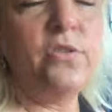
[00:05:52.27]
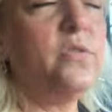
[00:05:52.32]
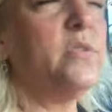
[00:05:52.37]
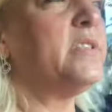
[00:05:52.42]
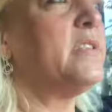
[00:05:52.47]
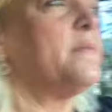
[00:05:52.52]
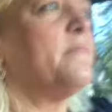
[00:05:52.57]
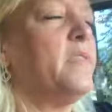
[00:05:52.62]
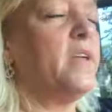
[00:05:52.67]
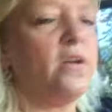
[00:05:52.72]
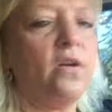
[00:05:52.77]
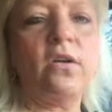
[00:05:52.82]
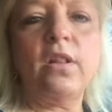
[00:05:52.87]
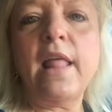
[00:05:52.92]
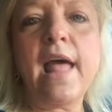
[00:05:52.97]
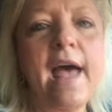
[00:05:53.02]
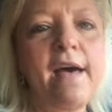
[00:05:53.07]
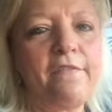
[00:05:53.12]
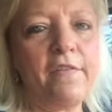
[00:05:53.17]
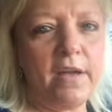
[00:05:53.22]
do something or
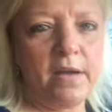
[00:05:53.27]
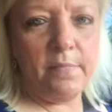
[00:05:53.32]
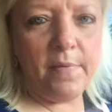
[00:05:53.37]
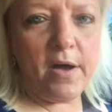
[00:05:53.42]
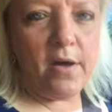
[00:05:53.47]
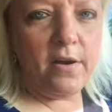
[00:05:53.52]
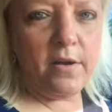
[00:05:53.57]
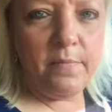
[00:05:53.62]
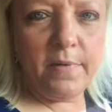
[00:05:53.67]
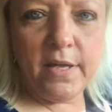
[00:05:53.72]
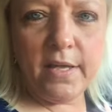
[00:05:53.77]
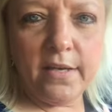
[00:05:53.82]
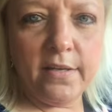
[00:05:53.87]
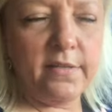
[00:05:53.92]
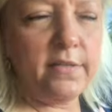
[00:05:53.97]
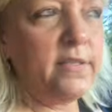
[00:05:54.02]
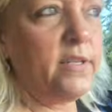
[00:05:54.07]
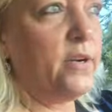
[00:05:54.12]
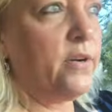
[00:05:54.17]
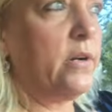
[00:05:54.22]
laughing about it
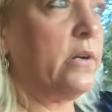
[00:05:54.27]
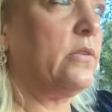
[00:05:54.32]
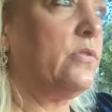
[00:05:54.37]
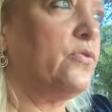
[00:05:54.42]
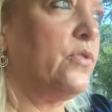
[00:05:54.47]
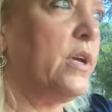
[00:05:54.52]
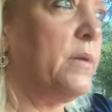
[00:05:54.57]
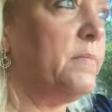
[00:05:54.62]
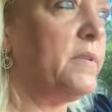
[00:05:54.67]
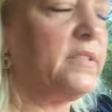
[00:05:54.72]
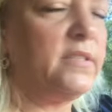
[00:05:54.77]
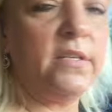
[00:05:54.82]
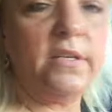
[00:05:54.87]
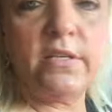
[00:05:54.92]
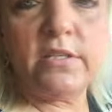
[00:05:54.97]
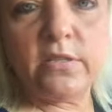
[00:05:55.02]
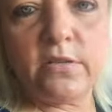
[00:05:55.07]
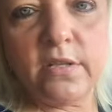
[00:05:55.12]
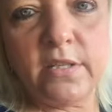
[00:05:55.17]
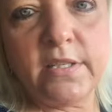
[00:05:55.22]
because their dream is
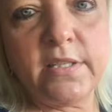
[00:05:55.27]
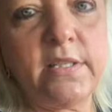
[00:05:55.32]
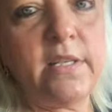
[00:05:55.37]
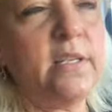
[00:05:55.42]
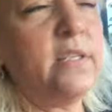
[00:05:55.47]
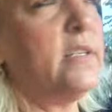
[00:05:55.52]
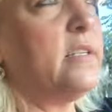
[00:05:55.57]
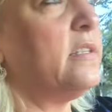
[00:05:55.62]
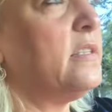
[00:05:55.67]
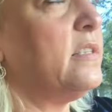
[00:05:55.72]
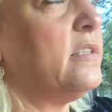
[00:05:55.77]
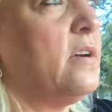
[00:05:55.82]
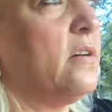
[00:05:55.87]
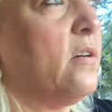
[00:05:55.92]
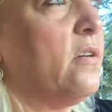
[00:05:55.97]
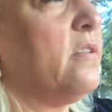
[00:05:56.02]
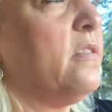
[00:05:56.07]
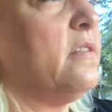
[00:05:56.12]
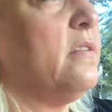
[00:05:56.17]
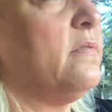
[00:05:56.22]
this or this
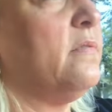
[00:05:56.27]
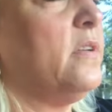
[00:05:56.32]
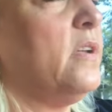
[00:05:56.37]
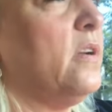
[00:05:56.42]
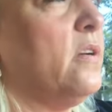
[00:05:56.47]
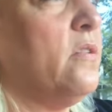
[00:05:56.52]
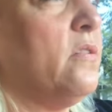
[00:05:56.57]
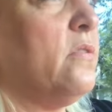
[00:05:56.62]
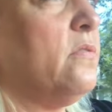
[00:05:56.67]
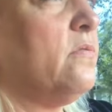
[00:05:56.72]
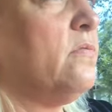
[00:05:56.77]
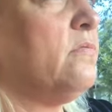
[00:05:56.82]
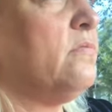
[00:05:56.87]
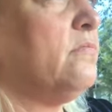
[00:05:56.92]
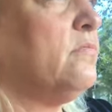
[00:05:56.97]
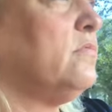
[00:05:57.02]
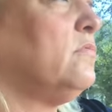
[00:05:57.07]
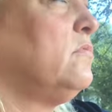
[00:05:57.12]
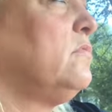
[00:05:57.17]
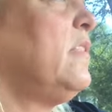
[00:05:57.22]
or, you know,
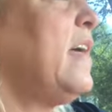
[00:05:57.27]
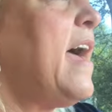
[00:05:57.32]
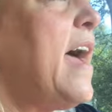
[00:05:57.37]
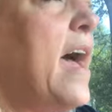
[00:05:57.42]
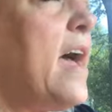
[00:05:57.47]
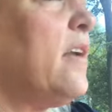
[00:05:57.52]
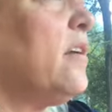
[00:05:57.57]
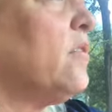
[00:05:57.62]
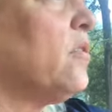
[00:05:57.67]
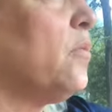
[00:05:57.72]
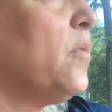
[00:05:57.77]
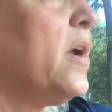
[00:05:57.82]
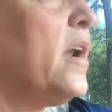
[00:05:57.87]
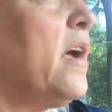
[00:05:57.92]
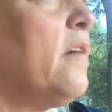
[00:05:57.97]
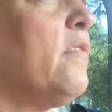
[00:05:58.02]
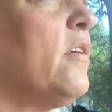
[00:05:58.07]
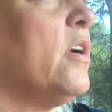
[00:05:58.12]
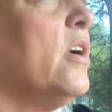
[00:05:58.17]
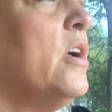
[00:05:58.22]
that or
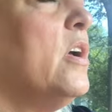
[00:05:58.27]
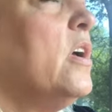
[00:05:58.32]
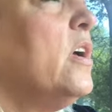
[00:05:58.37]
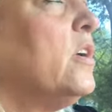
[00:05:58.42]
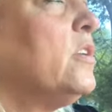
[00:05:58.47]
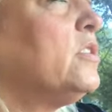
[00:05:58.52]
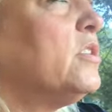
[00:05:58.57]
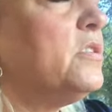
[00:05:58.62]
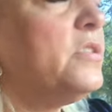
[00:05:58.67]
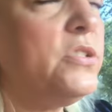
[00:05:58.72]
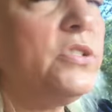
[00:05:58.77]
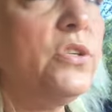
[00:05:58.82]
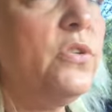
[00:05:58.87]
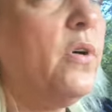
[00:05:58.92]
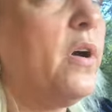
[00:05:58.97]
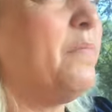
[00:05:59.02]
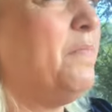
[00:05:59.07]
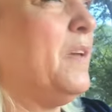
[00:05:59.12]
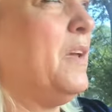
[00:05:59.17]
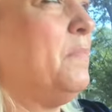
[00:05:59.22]
whatever. Just
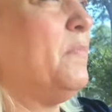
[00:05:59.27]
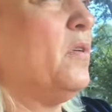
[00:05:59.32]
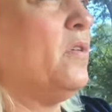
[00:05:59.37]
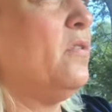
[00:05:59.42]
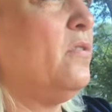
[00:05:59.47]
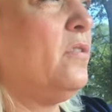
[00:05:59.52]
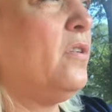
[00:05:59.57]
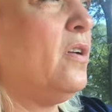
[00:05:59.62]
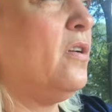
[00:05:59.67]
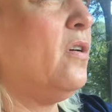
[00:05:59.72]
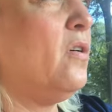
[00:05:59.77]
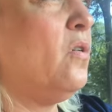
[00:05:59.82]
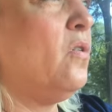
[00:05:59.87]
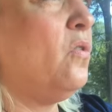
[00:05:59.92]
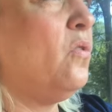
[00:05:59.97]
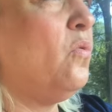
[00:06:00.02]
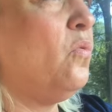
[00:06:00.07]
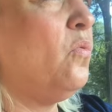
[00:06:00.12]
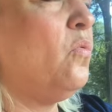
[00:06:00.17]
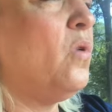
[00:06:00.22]
do it, people. You know,
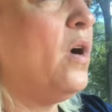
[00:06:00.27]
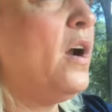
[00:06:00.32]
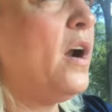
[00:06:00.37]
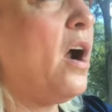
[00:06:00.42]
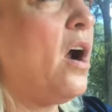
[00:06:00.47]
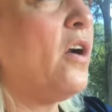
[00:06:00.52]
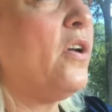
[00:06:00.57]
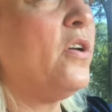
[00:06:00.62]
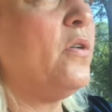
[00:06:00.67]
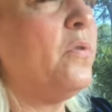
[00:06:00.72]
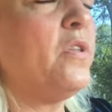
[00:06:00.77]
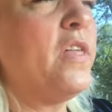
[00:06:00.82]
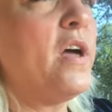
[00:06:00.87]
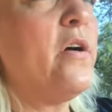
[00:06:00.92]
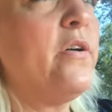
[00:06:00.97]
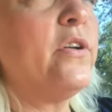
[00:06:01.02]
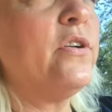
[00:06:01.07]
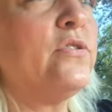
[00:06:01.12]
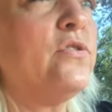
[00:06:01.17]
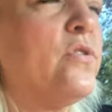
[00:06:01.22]
what are you
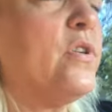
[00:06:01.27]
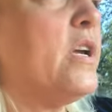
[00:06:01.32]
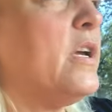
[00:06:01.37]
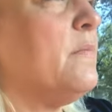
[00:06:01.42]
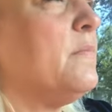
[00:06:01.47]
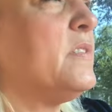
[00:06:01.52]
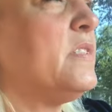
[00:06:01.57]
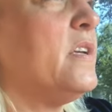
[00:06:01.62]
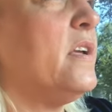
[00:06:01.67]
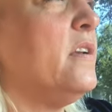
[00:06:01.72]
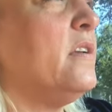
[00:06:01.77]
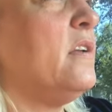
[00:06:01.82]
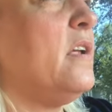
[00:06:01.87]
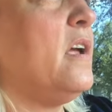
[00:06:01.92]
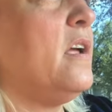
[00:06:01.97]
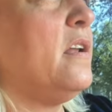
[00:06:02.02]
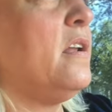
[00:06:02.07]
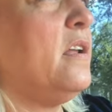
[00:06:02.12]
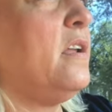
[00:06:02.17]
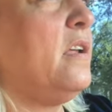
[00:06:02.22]
without your dreams? And,
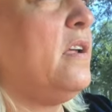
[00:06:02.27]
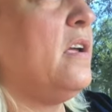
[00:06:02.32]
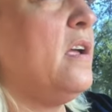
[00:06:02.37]
and,